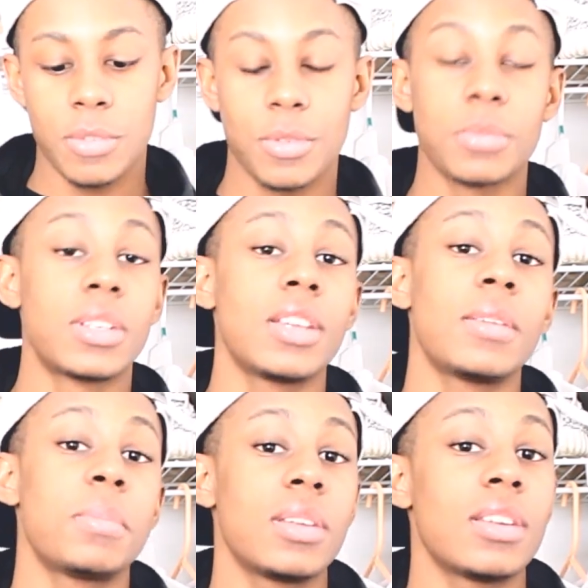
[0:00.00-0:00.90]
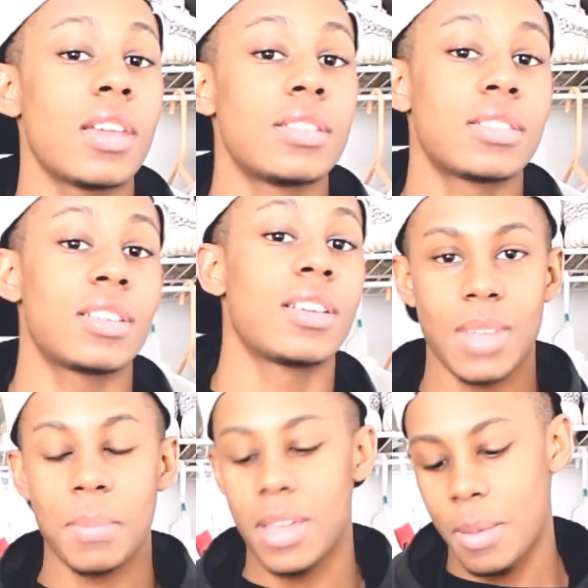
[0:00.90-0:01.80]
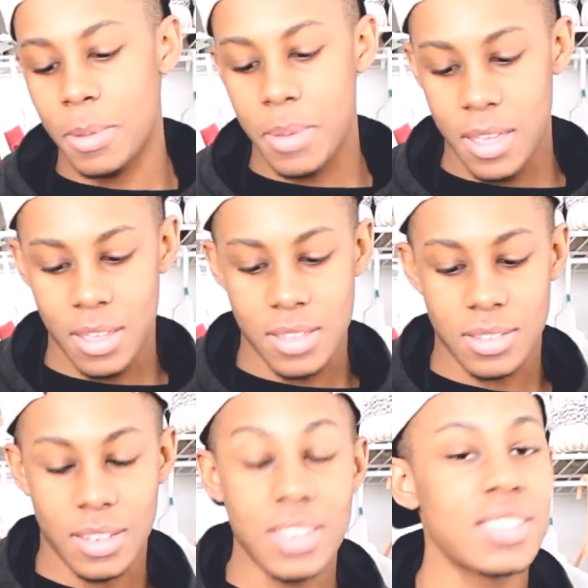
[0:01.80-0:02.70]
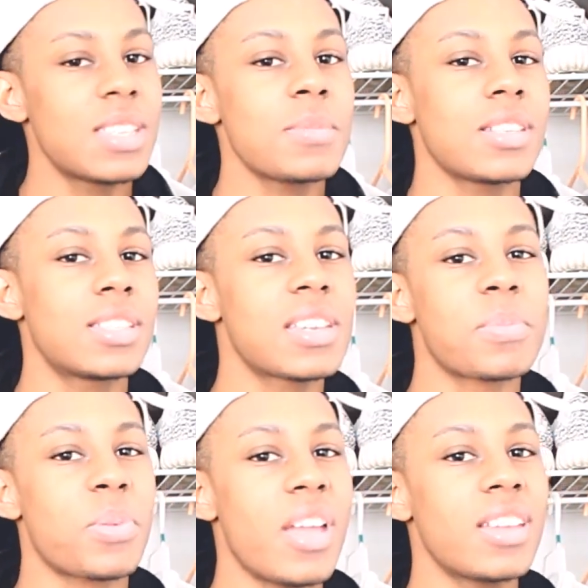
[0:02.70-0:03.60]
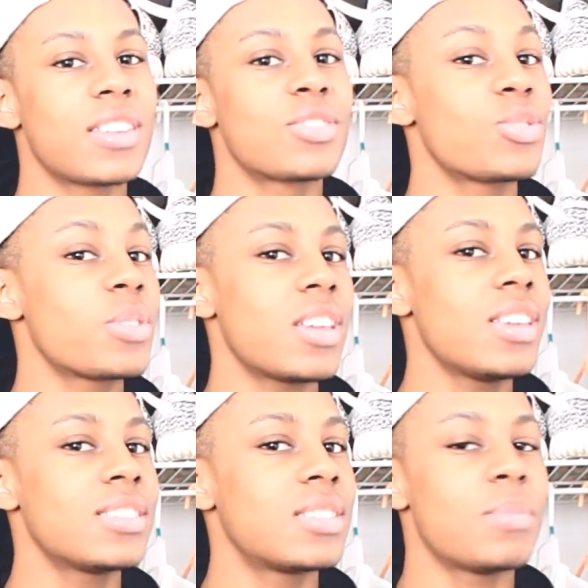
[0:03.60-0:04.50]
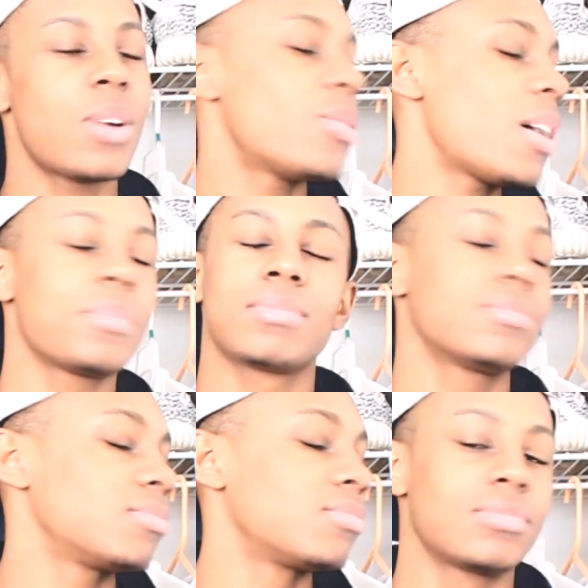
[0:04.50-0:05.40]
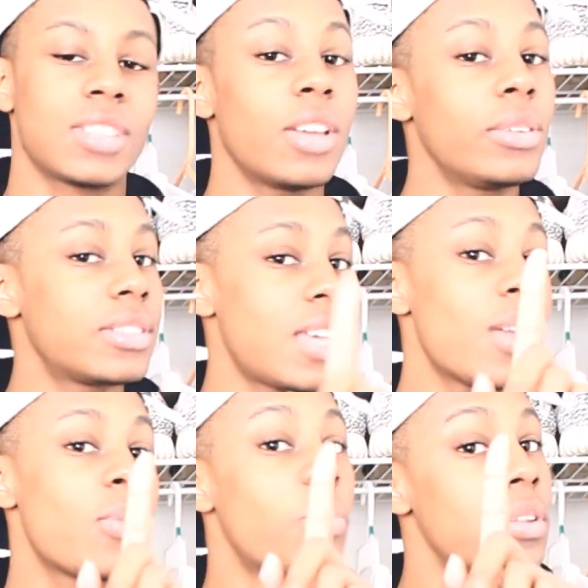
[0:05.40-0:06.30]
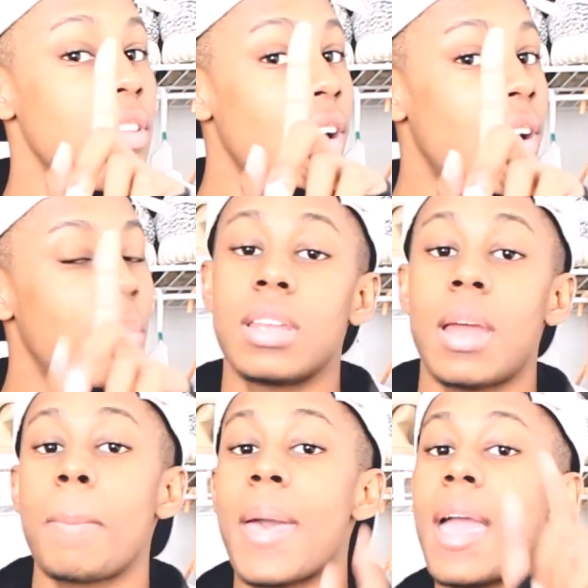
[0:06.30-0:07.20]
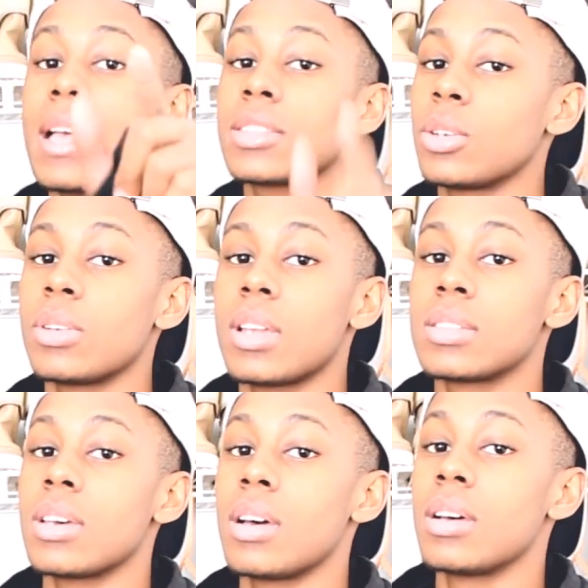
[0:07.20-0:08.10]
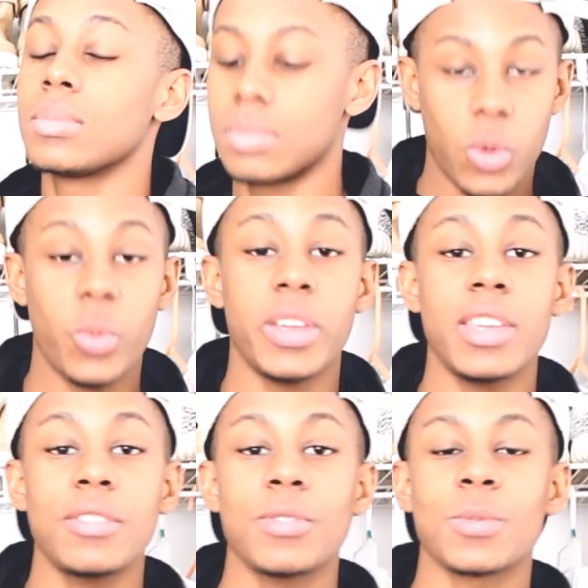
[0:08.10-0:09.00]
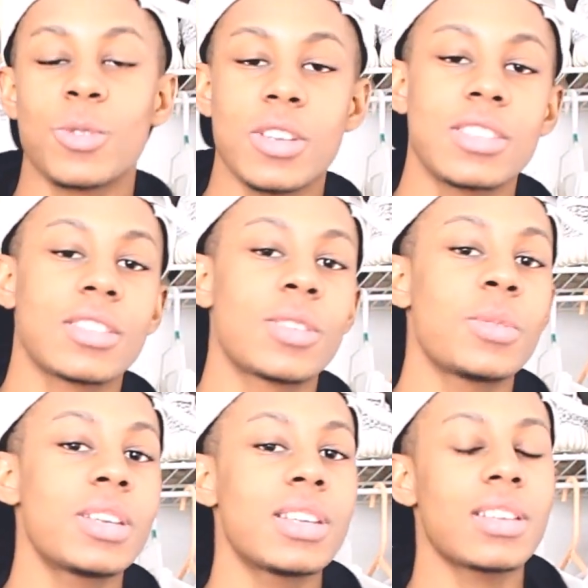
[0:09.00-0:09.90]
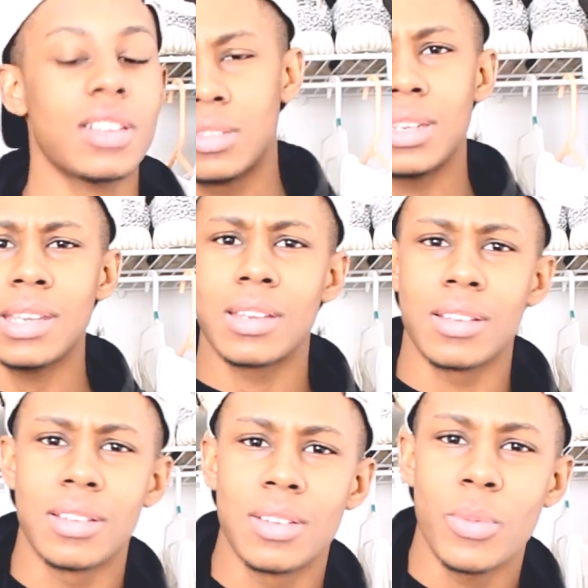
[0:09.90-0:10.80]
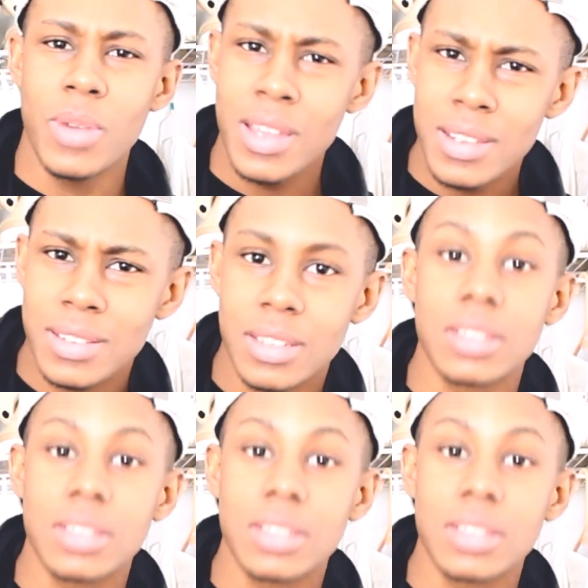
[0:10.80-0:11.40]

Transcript: from DB Nation. I'm a, I'm a pass. It seems like she get pregnant too easy, but I'm. I'm mm, it only take one time, and I'm passing on that time. Queen from Chris and Queen, nigga, what?